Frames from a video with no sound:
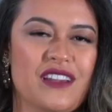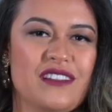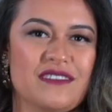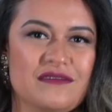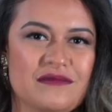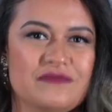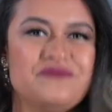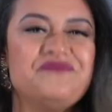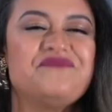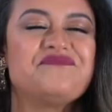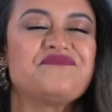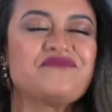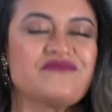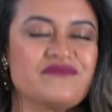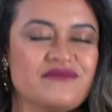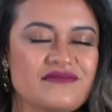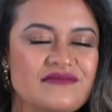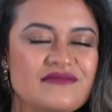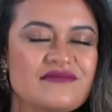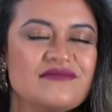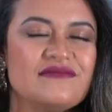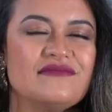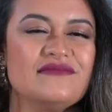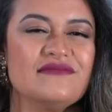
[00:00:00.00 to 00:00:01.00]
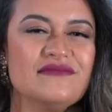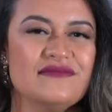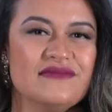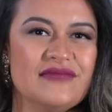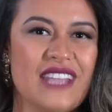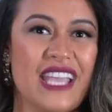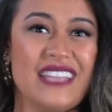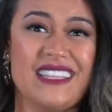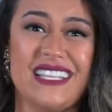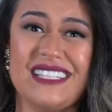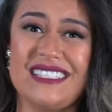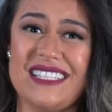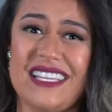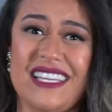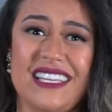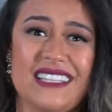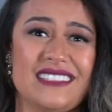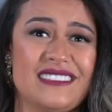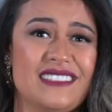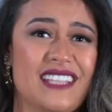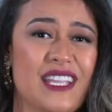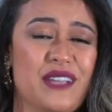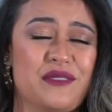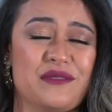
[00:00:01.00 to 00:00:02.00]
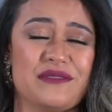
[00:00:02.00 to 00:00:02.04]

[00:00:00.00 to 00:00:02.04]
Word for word: Gotcha. And they did.